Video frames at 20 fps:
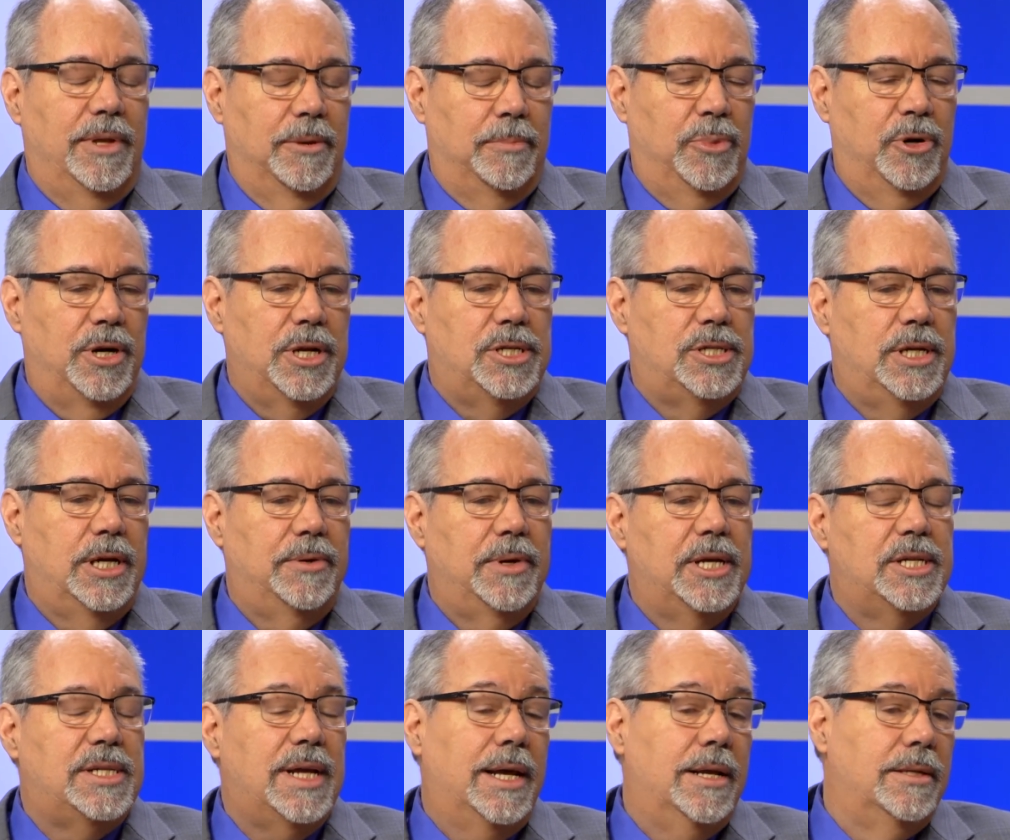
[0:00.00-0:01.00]
they're pretty
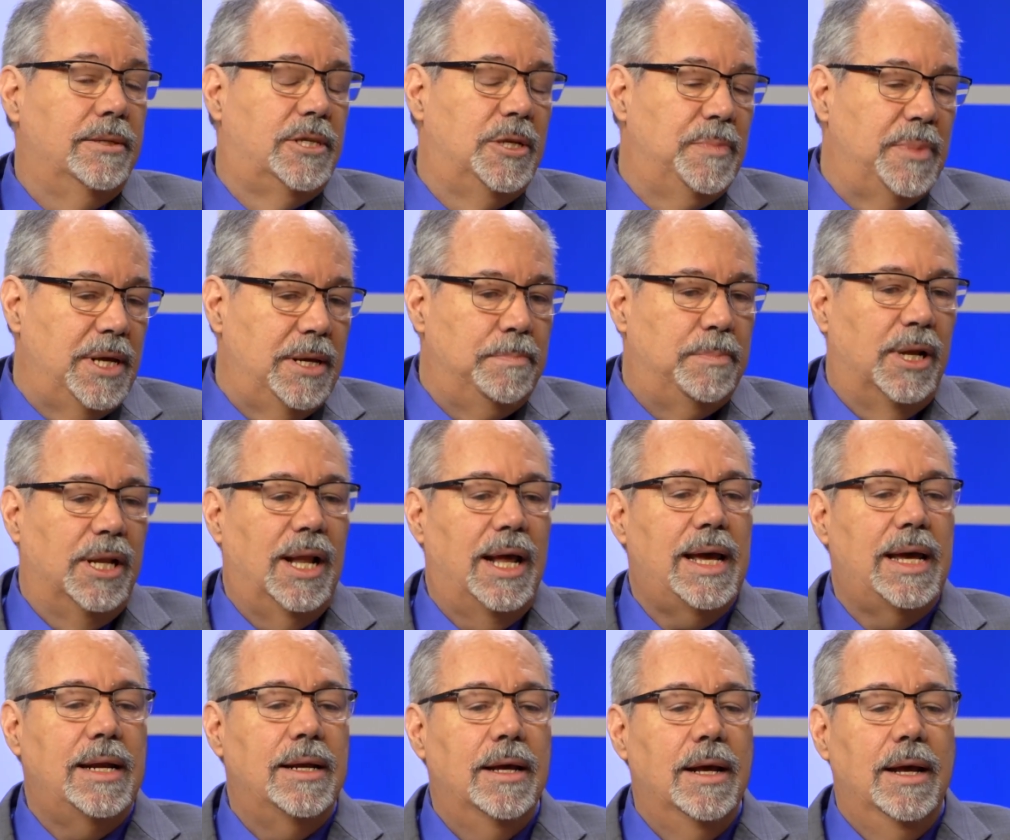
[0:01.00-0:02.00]
serious. And to be
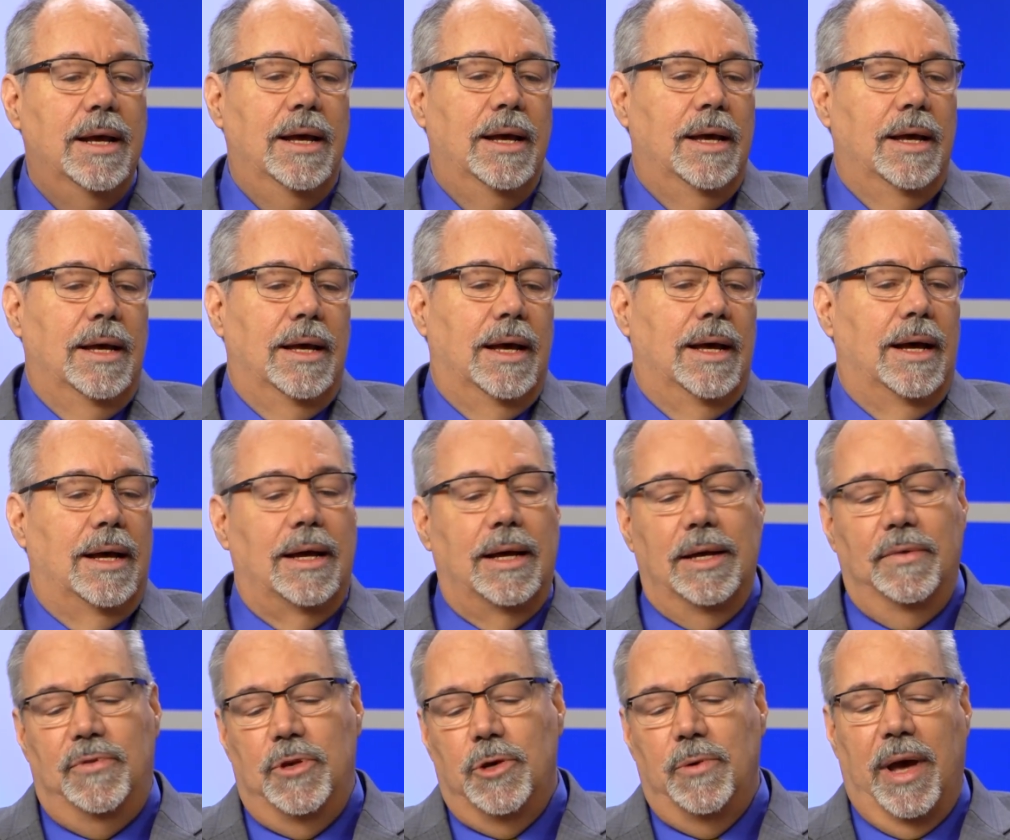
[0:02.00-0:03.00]
polite,
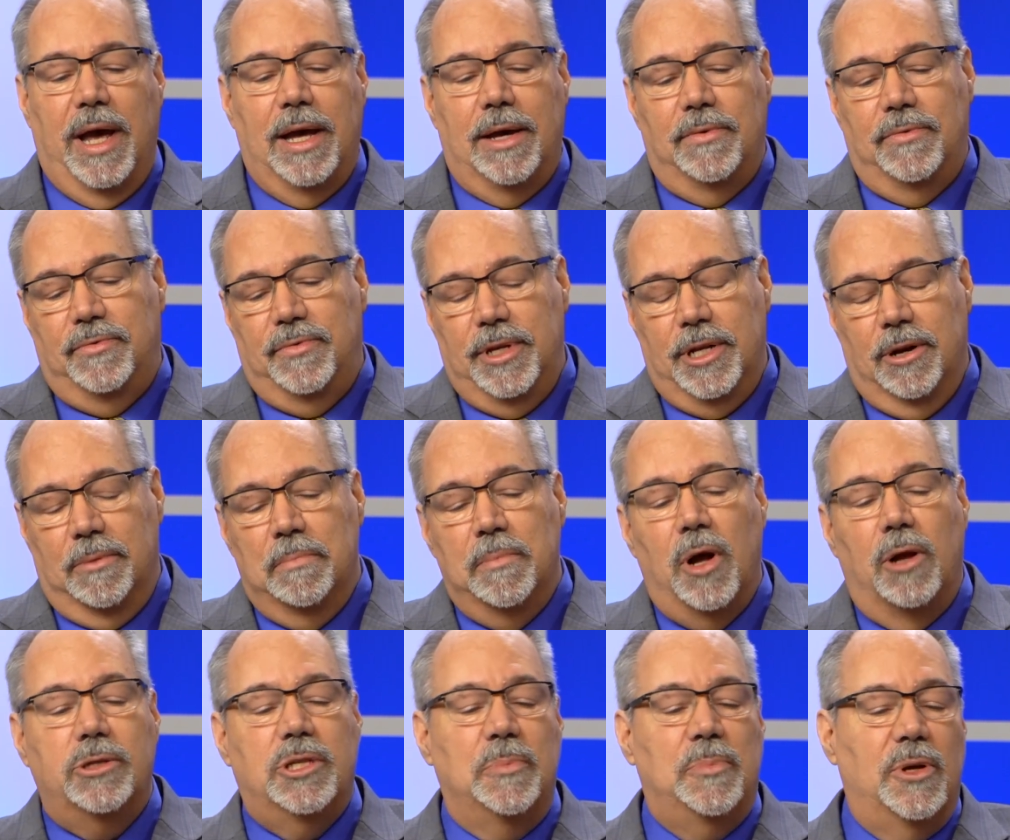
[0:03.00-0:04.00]
if you have
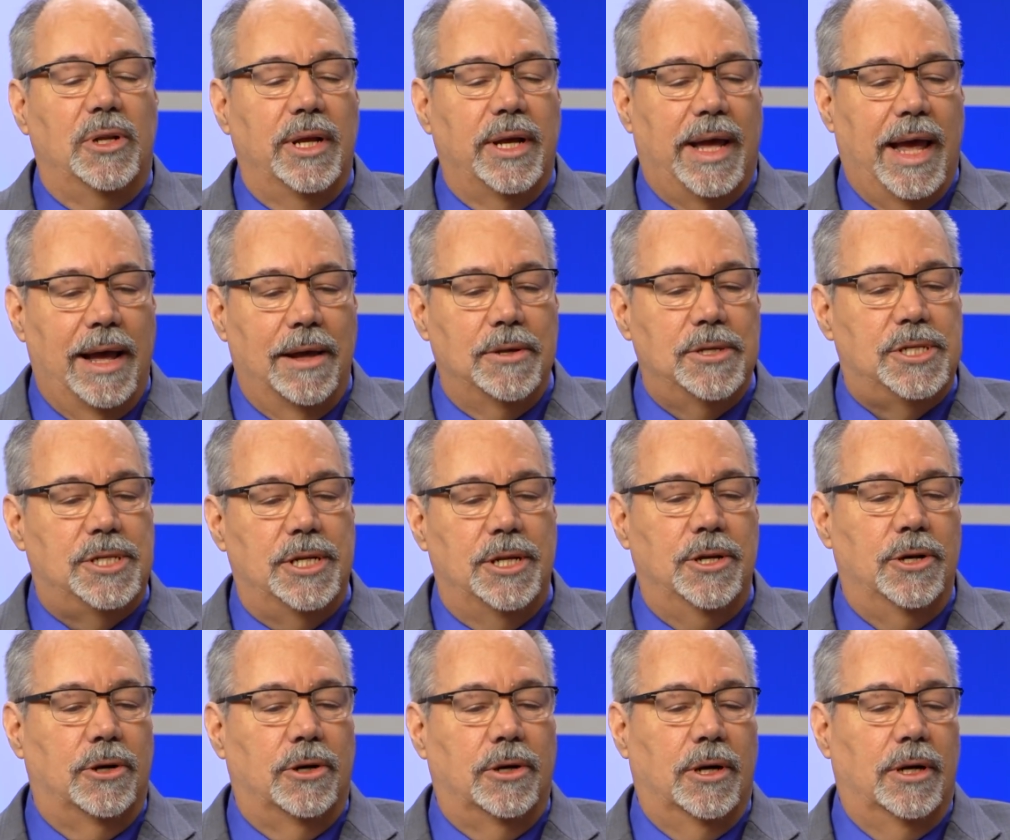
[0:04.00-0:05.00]
multiple accounts in
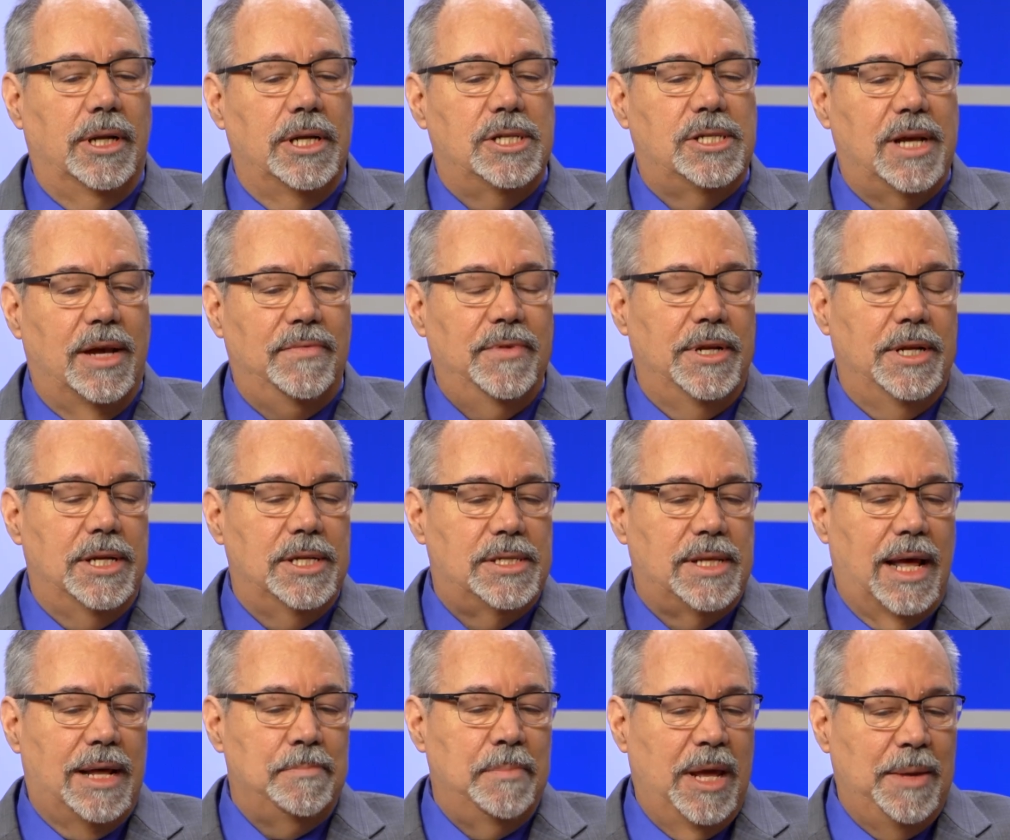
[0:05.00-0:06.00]
your early 70s,
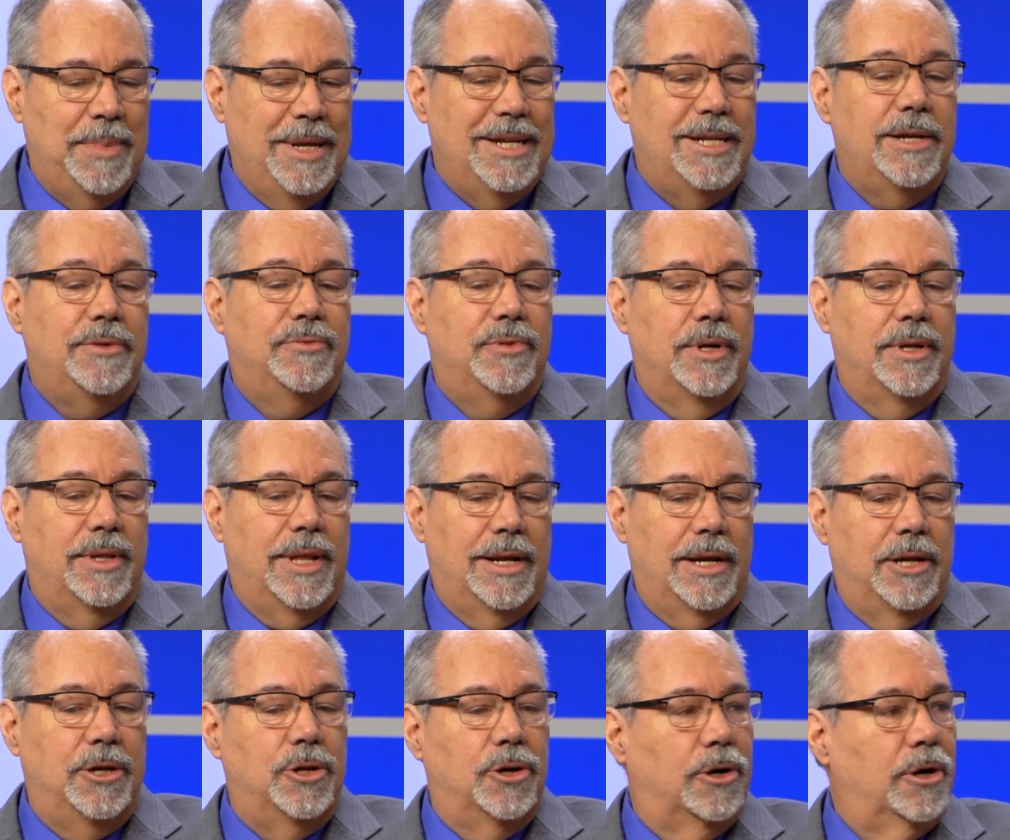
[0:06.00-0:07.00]
that may be different than
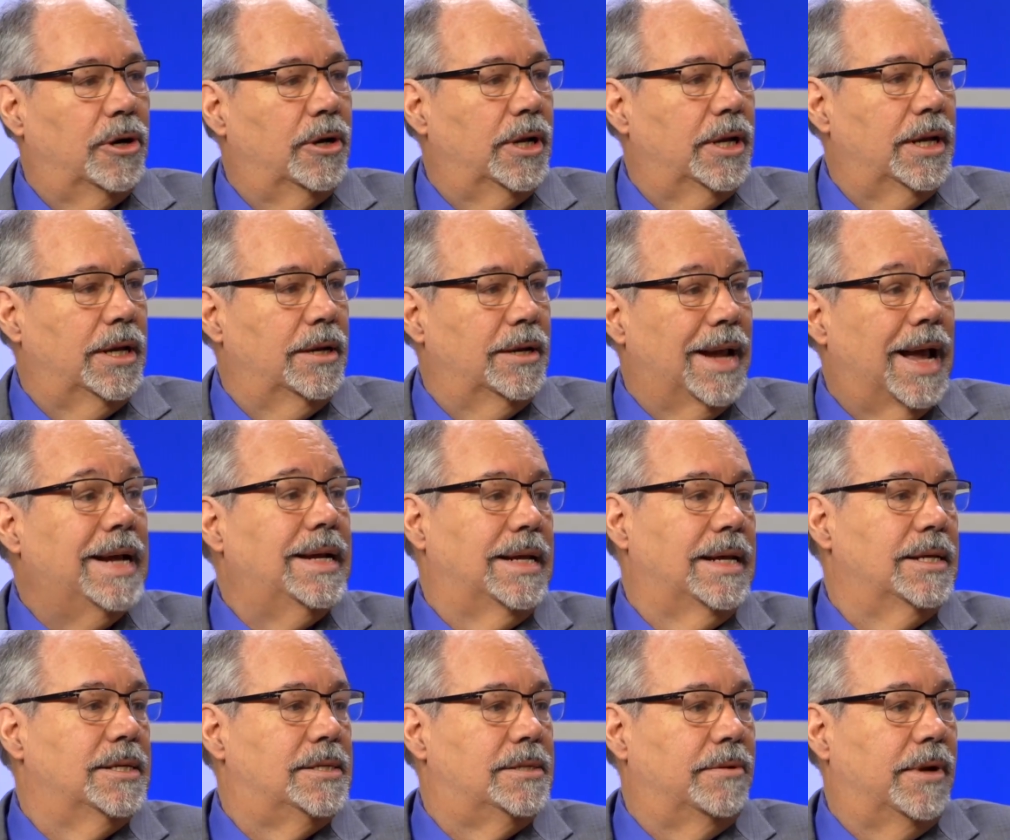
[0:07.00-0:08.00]
in your early
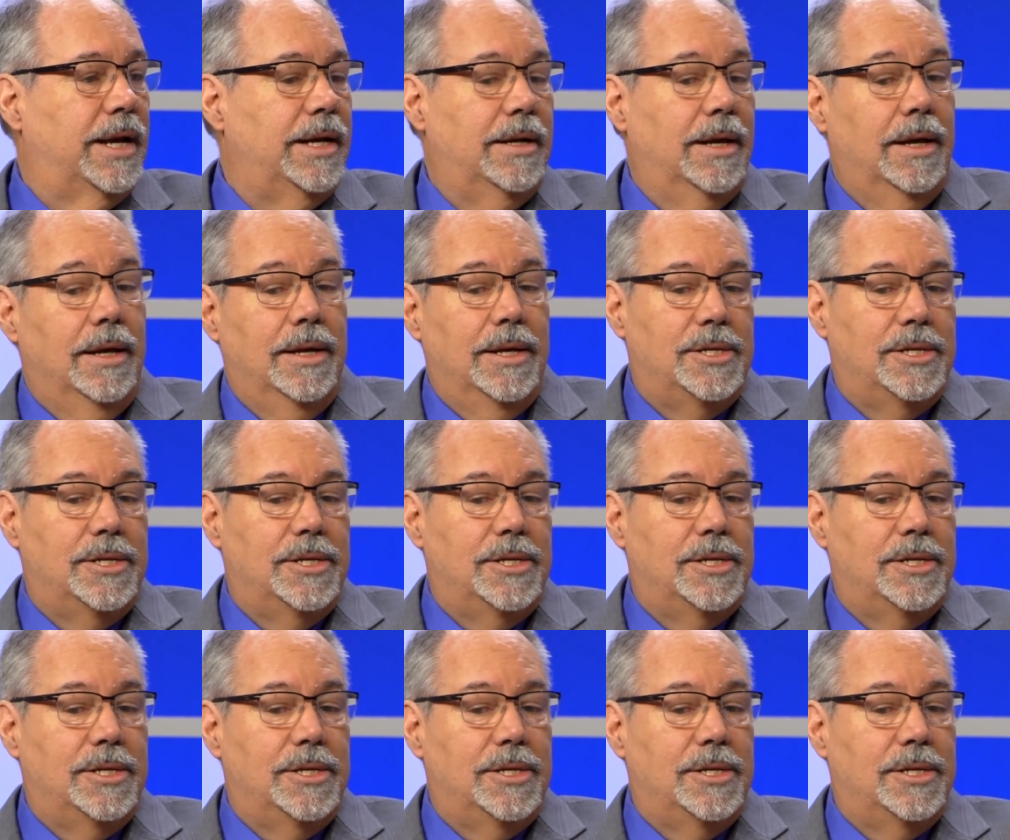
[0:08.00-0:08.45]
90s, right?